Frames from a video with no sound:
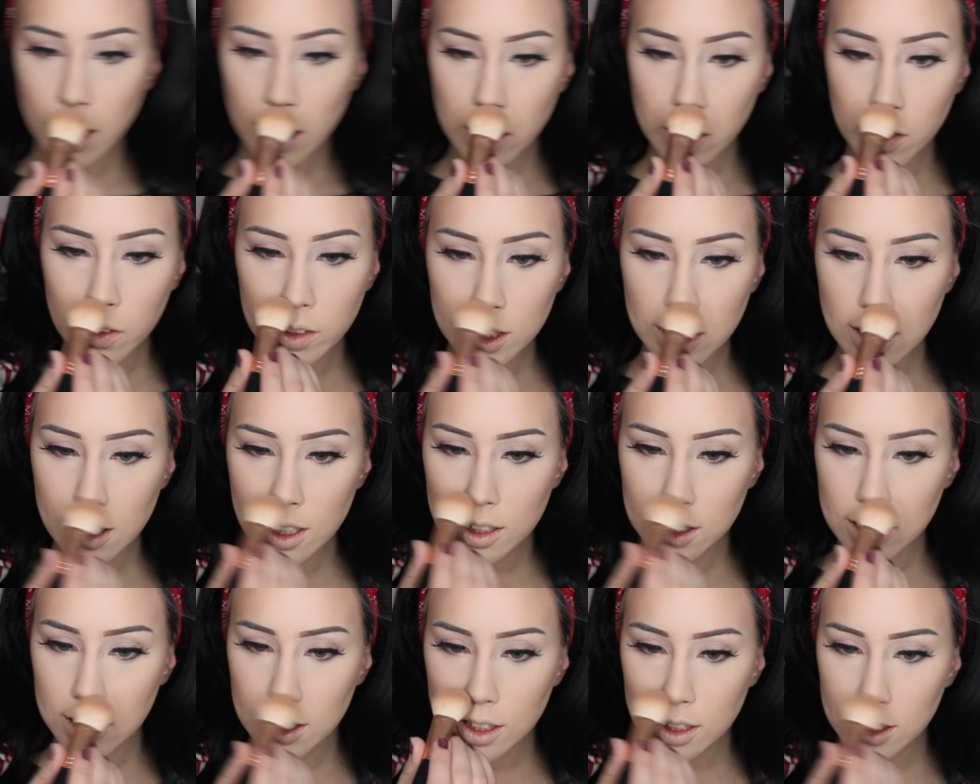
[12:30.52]
And I used
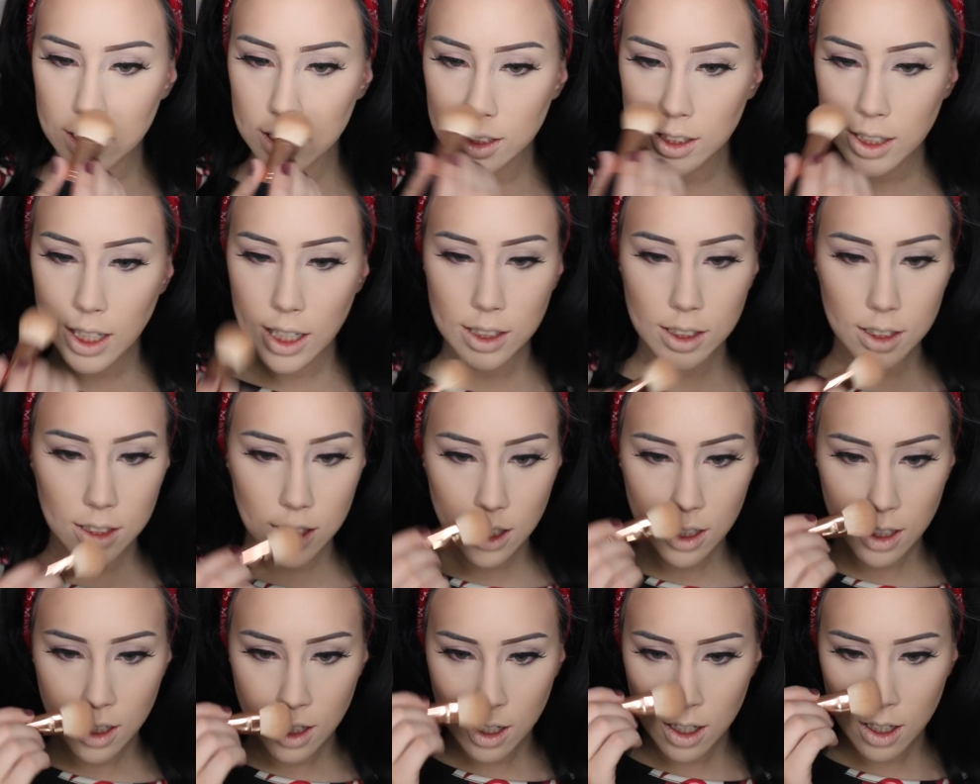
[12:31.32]
this to
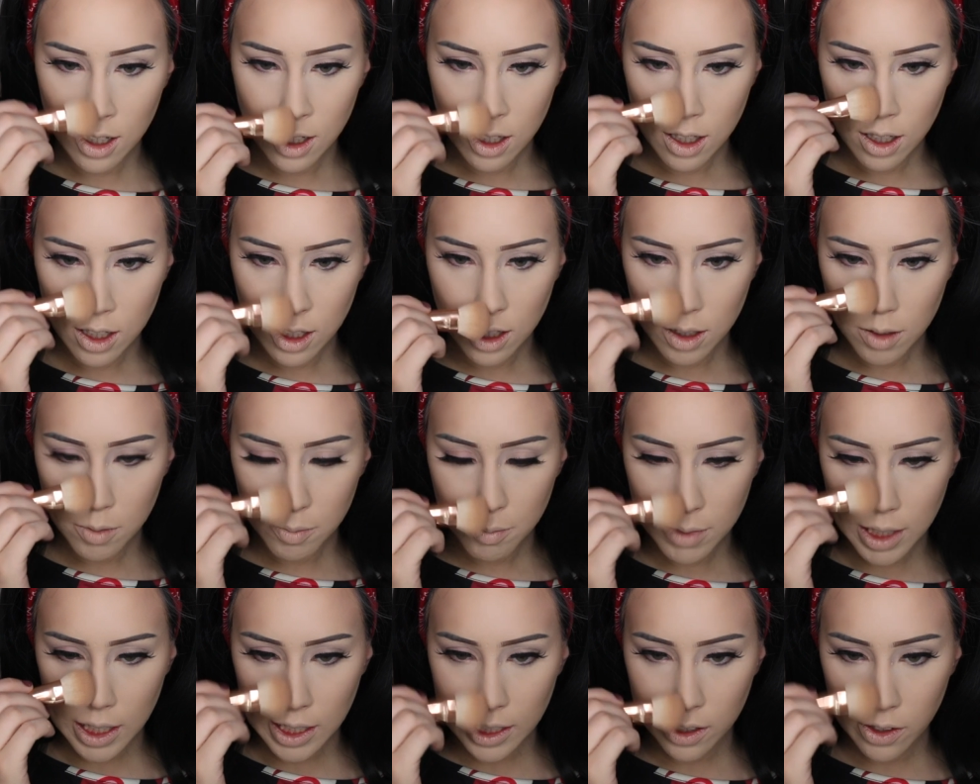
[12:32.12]
set
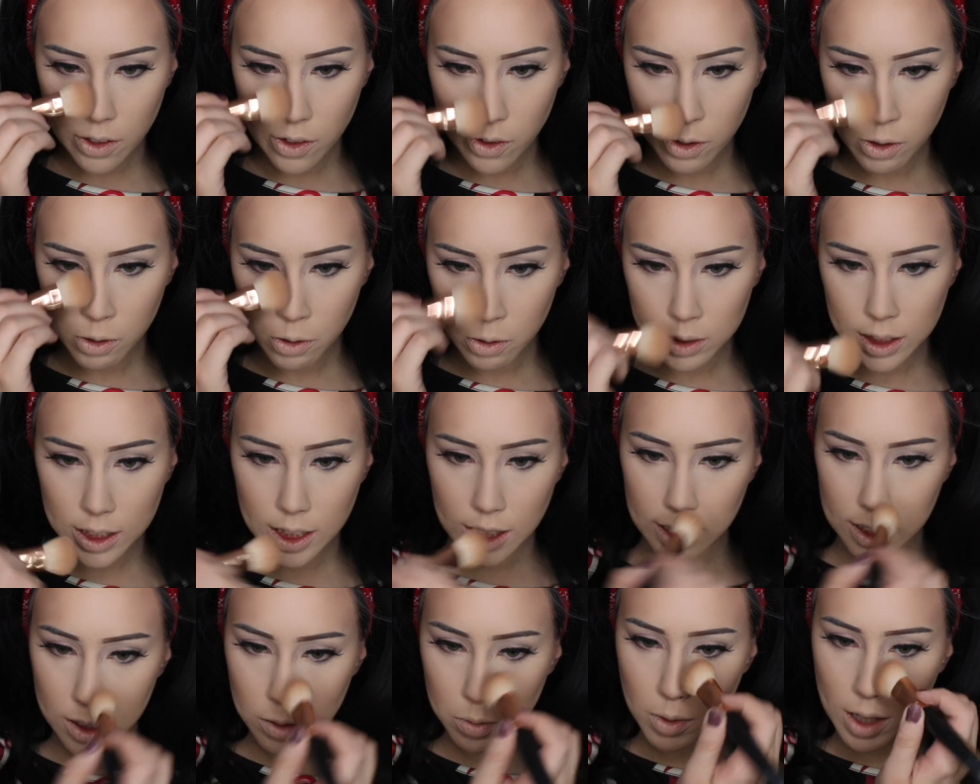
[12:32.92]
my nose
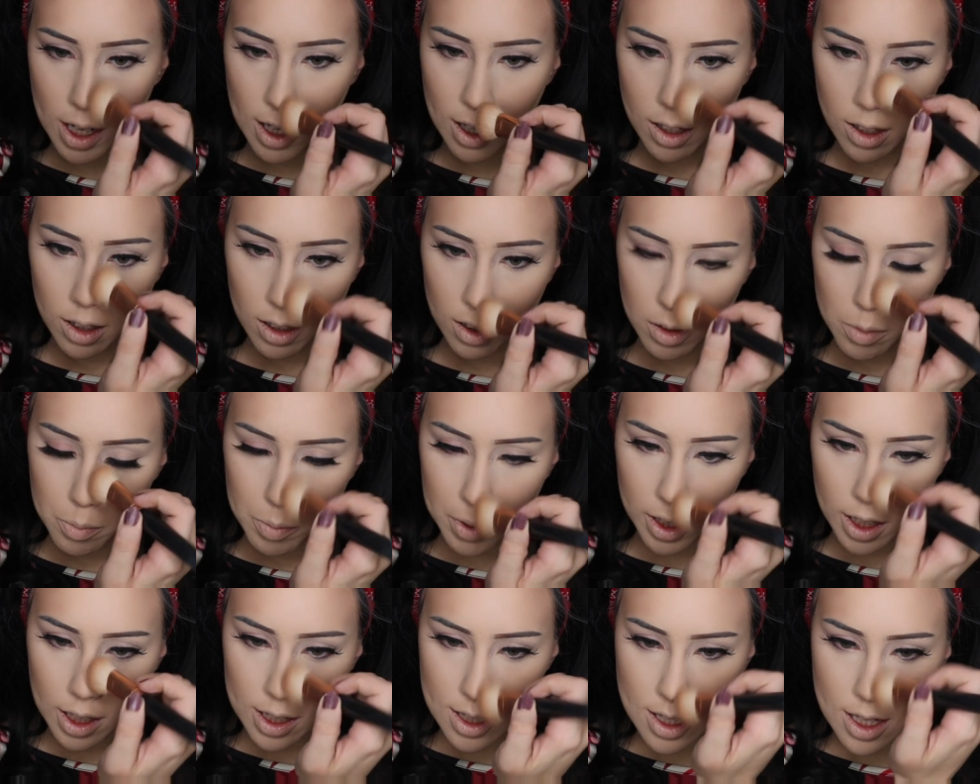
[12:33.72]
as well
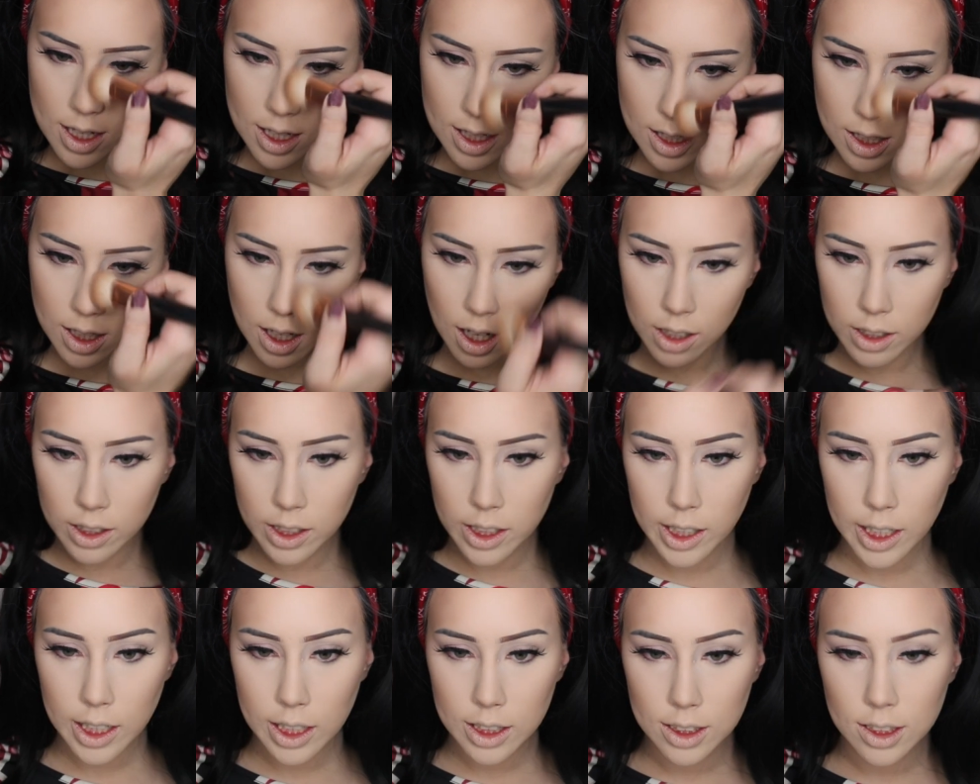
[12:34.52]
because this
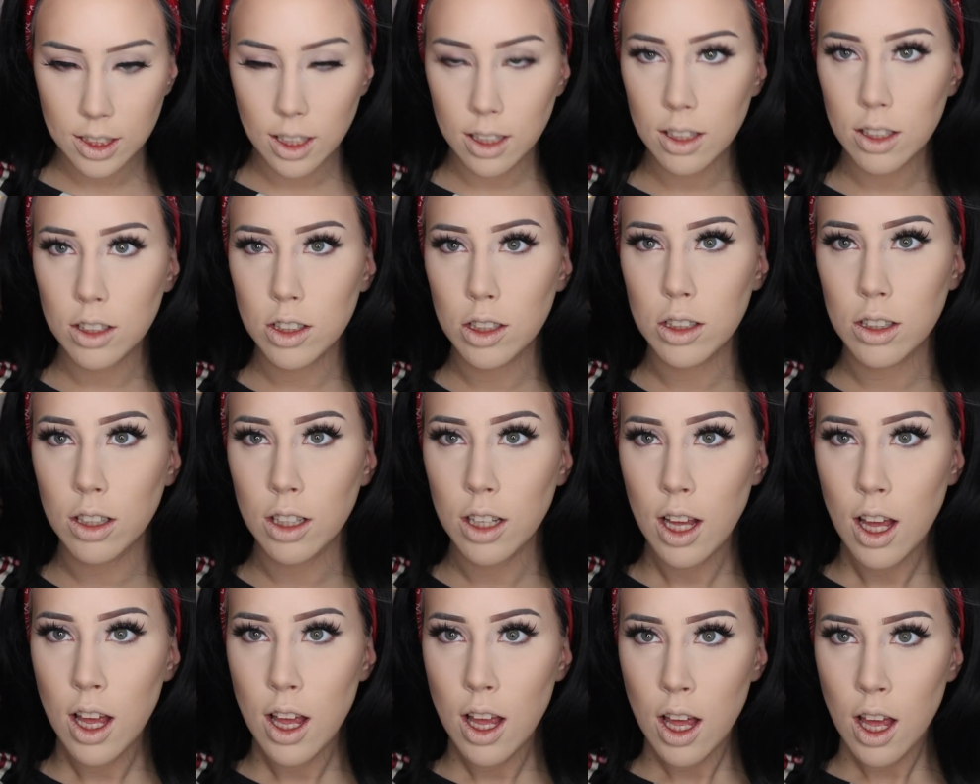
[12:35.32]
color is a little
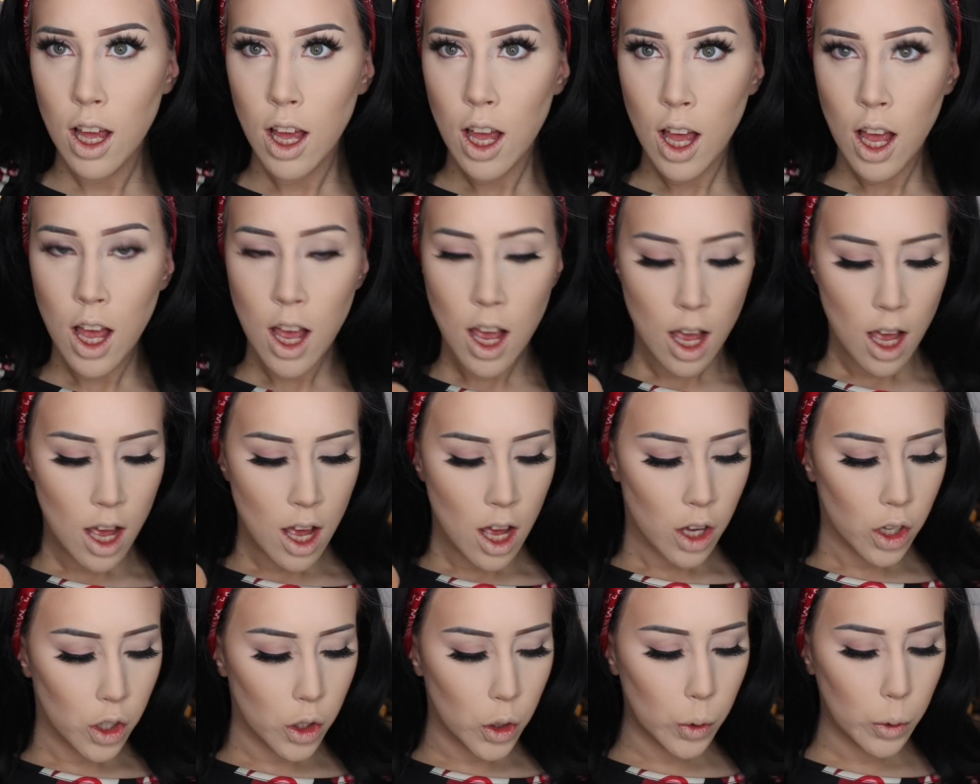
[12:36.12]

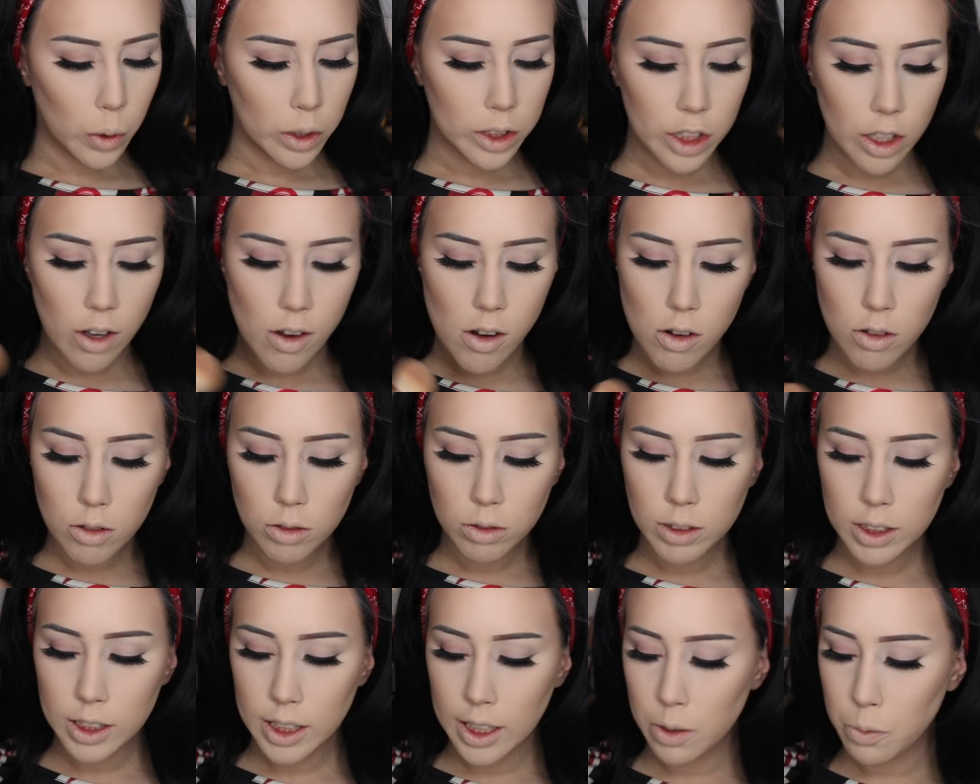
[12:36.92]
cool
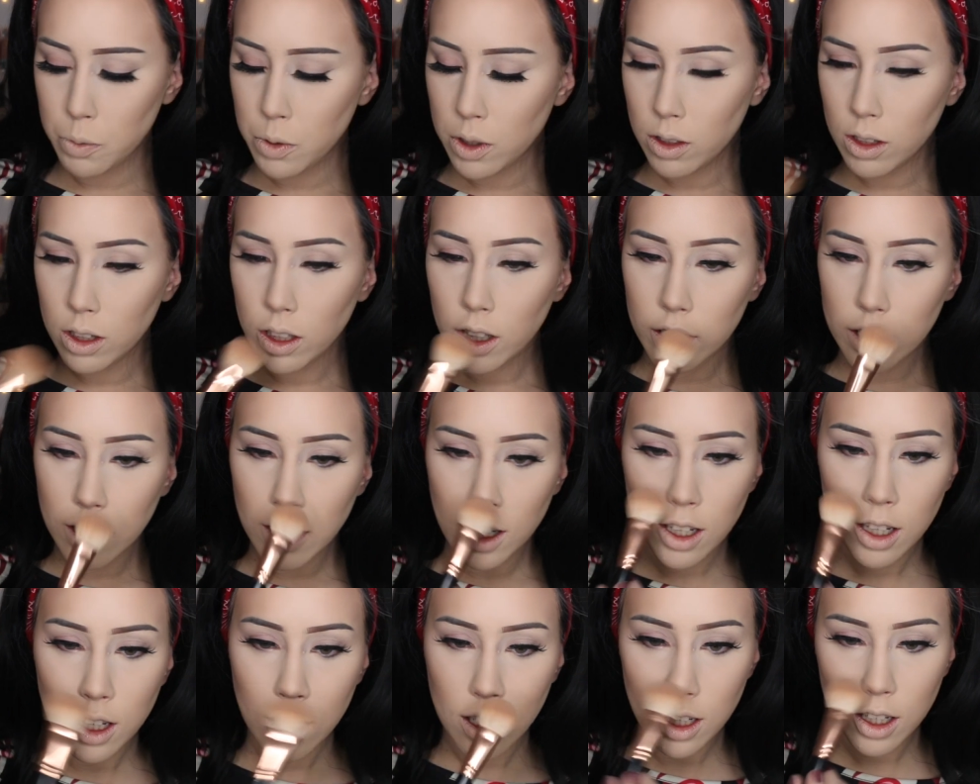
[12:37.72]
toned. It will
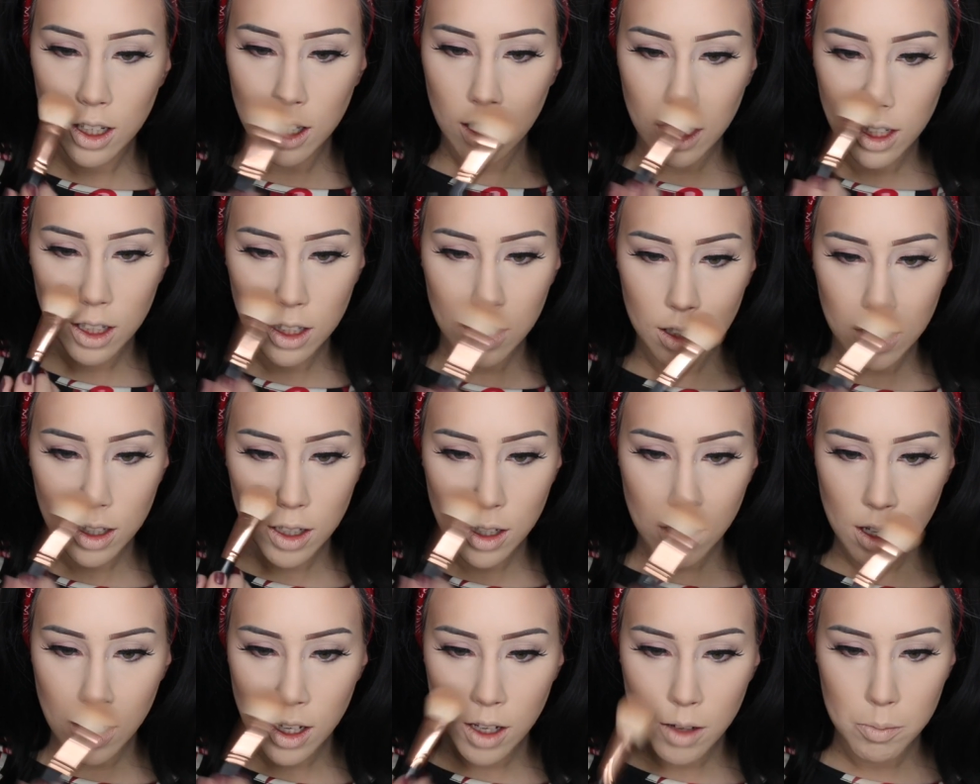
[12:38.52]
look
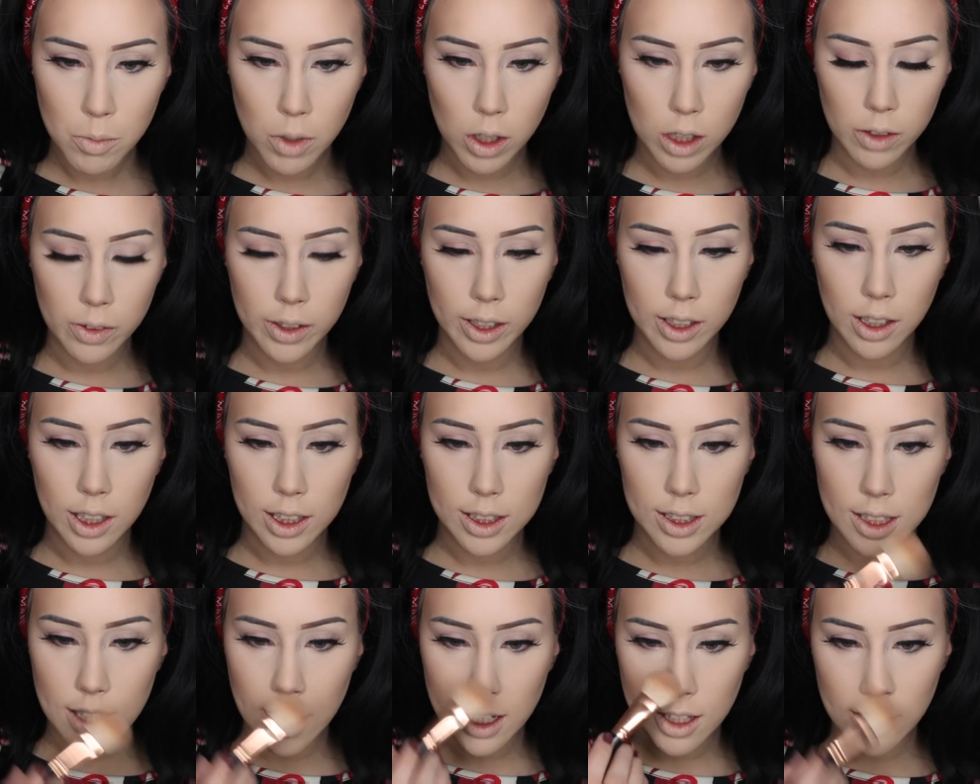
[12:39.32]
more
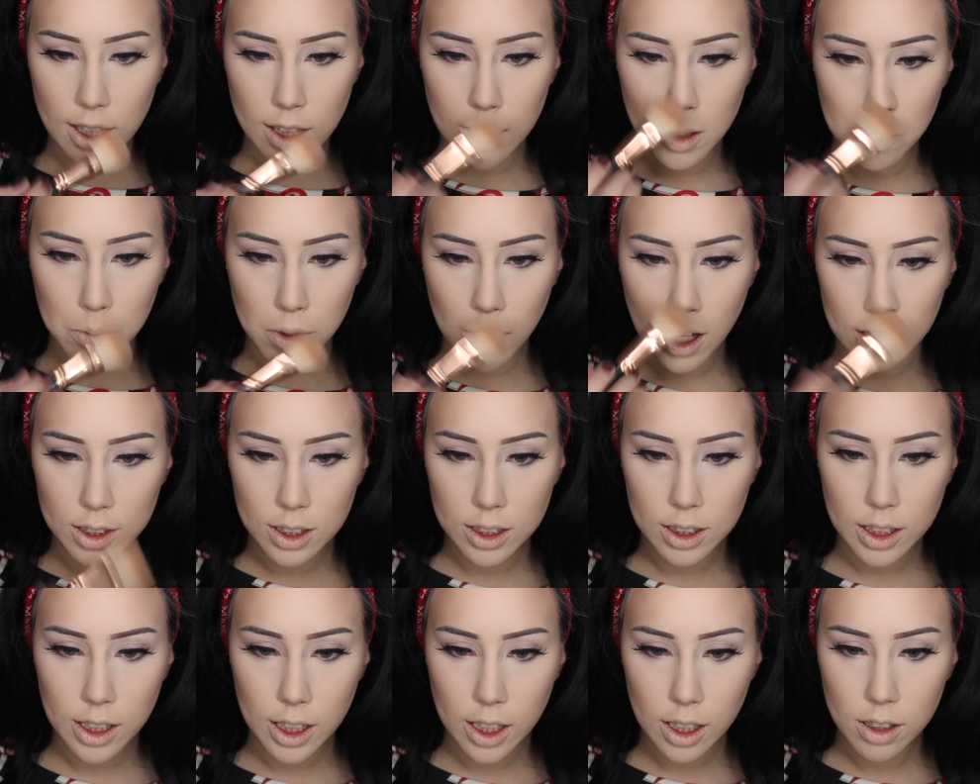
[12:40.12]
realistic than the
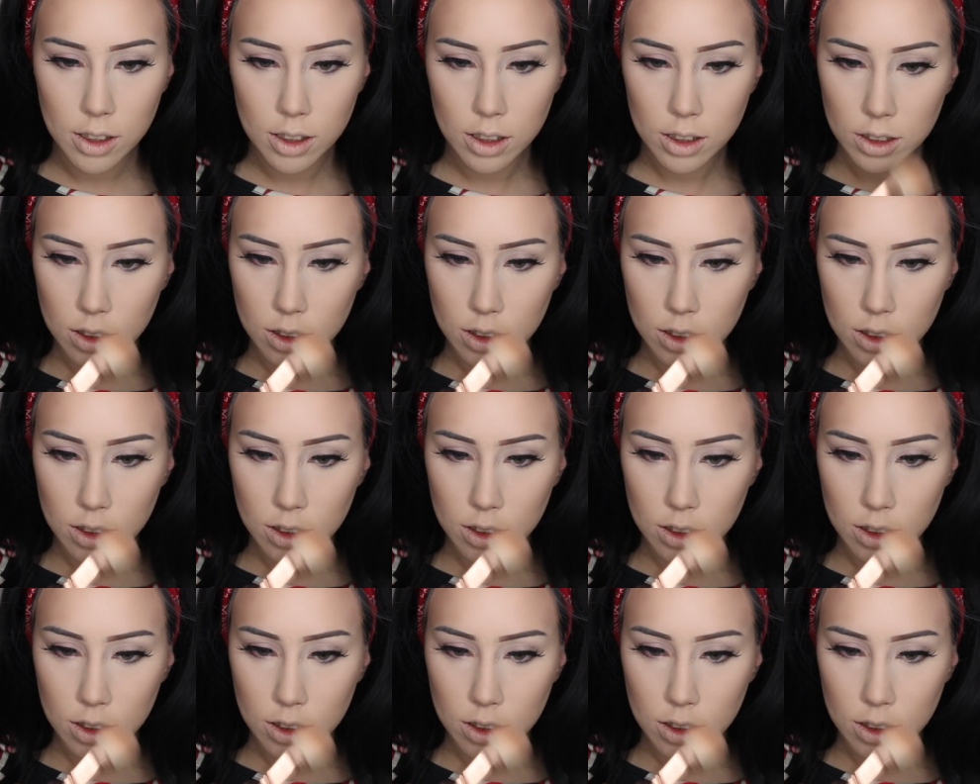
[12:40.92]
bronzer.